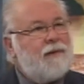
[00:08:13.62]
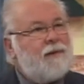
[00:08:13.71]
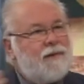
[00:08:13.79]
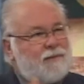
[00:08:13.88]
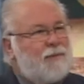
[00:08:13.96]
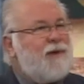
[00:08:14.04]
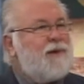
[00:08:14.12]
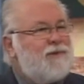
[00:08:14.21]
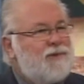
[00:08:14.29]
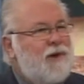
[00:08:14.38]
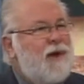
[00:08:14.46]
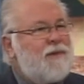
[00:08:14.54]
that's why
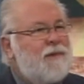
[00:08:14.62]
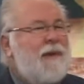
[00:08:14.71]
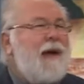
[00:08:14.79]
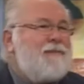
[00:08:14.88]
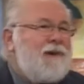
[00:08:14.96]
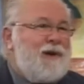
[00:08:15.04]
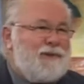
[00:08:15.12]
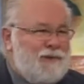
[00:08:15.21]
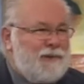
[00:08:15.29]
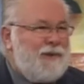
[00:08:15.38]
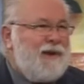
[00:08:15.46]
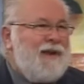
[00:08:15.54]
John the
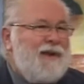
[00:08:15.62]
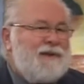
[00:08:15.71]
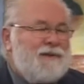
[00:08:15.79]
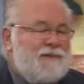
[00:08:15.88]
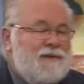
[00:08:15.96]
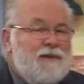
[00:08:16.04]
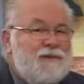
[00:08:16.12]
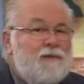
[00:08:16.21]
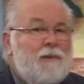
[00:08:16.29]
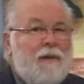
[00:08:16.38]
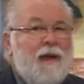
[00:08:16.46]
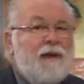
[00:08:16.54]
baptizer says,
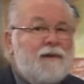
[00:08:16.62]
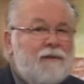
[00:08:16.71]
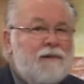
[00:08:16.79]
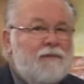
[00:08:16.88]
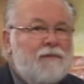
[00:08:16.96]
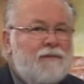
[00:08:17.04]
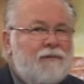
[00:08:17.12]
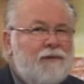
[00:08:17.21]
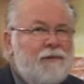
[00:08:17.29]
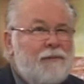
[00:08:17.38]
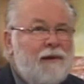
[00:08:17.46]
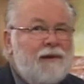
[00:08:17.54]
Repent.
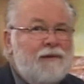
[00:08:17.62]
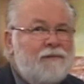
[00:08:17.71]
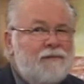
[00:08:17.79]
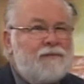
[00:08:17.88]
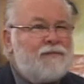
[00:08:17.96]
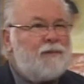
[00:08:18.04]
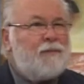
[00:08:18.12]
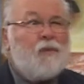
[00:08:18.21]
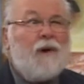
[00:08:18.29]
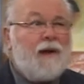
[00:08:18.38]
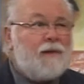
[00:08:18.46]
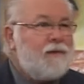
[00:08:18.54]
Repent from
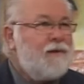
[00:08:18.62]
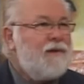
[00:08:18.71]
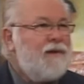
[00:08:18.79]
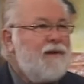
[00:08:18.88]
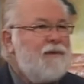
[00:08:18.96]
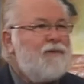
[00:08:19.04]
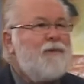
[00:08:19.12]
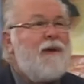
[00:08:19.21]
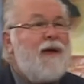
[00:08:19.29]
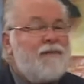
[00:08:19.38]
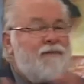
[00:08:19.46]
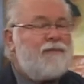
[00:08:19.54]
what?
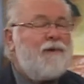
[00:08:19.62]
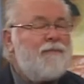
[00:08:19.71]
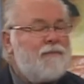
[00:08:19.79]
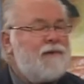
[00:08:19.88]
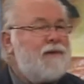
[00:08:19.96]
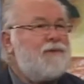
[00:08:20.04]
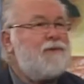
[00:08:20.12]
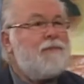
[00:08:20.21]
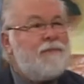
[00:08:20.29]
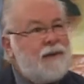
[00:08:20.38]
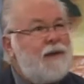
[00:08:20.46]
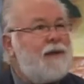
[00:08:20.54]
Repent from
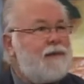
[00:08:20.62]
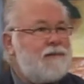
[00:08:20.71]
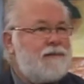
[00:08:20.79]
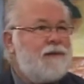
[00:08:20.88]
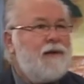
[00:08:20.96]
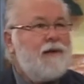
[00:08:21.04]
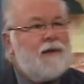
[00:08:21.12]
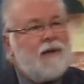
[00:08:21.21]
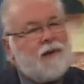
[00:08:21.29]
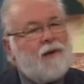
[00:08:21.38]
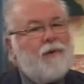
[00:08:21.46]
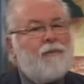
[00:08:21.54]
disobedience
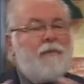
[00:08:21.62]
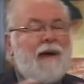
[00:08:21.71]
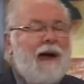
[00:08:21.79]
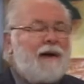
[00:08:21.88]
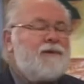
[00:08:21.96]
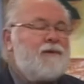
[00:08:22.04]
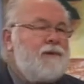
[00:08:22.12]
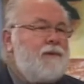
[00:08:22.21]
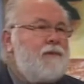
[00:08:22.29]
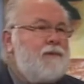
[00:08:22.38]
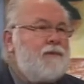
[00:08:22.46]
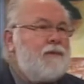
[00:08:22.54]
mm-hmm. and go back
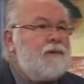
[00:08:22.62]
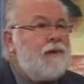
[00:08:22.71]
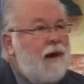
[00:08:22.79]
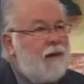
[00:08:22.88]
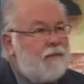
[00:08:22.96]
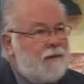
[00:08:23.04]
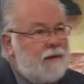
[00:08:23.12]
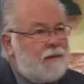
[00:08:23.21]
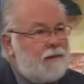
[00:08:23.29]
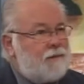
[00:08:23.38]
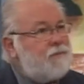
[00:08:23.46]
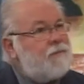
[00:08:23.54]
to Yahweh.
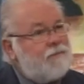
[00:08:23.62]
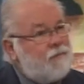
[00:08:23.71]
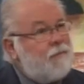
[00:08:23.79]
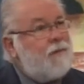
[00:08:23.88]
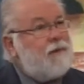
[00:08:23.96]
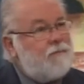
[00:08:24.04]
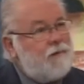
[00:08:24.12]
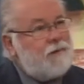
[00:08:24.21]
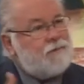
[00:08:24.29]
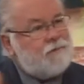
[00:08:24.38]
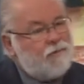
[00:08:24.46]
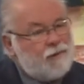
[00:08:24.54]
That's what repent
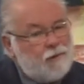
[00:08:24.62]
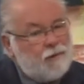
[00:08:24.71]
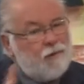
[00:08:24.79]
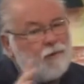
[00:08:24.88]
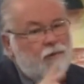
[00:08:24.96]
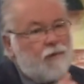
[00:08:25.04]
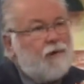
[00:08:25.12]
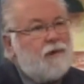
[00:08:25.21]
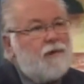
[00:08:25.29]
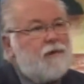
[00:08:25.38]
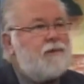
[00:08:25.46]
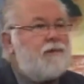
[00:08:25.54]
means return
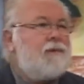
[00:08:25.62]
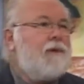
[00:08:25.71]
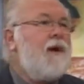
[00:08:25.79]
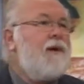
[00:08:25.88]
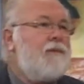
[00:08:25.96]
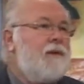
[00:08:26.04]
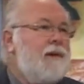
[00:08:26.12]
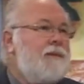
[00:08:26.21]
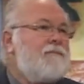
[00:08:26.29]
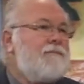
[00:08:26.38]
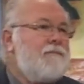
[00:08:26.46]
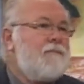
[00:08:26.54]
to Yahweh.
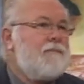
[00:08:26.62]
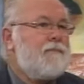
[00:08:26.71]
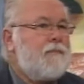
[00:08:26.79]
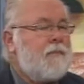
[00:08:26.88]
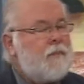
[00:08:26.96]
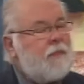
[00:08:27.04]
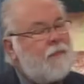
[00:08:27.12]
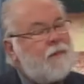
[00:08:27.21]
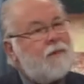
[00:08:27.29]
Yeah, he describes, you know,